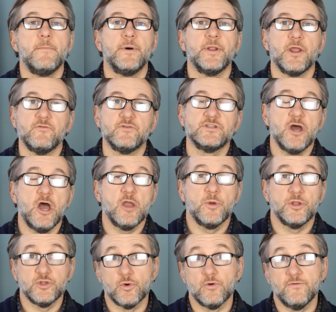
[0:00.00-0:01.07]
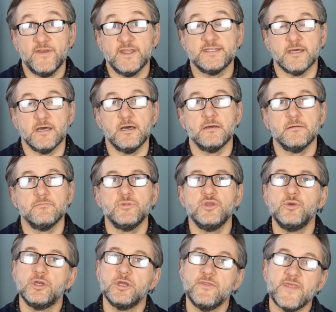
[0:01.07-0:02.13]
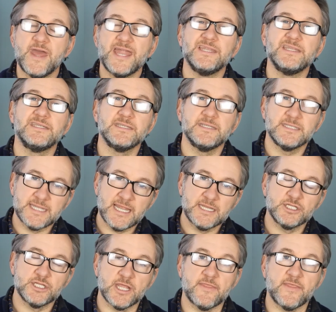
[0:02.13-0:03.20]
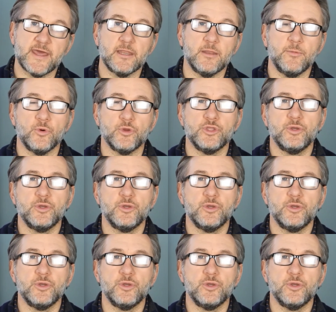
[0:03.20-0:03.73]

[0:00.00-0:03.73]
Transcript: But over time, when you're fitter, you can then substantiate that a little more.